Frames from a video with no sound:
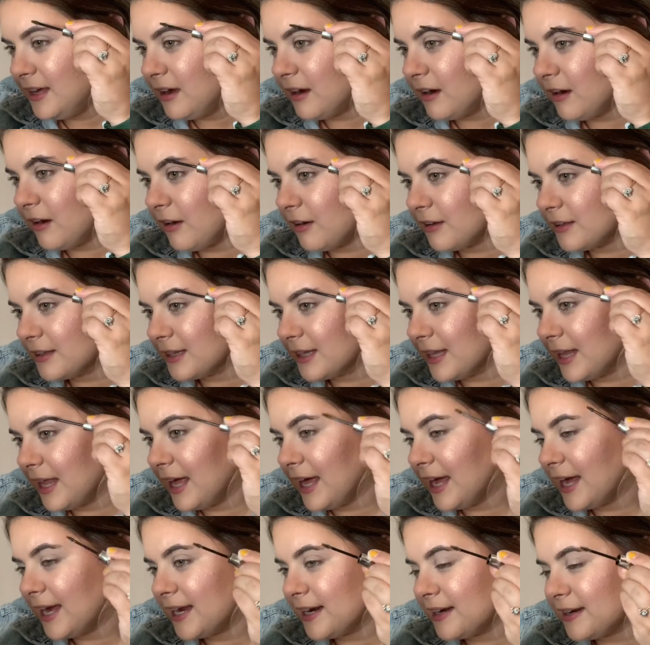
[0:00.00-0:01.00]

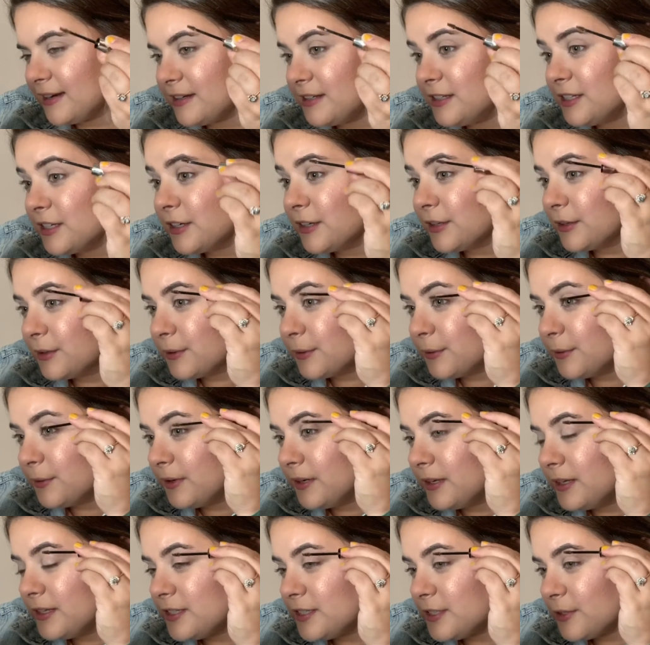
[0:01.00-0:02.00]
online too,
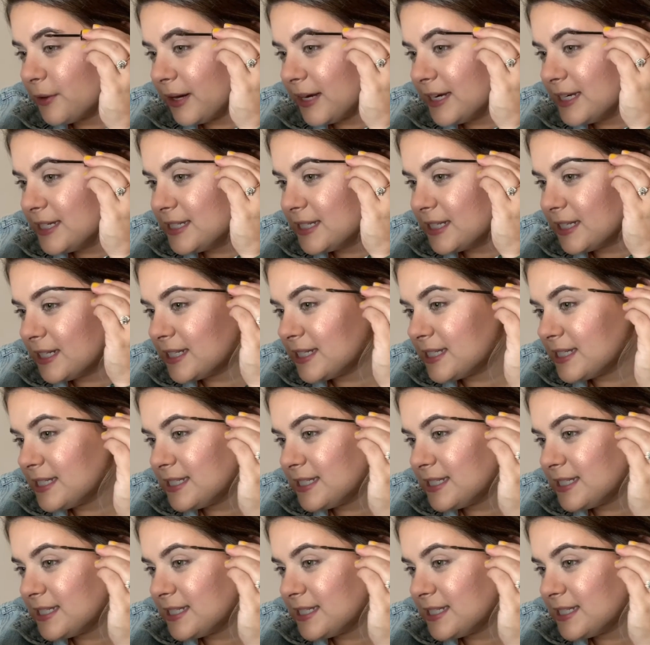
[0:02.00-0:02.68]
so I didn't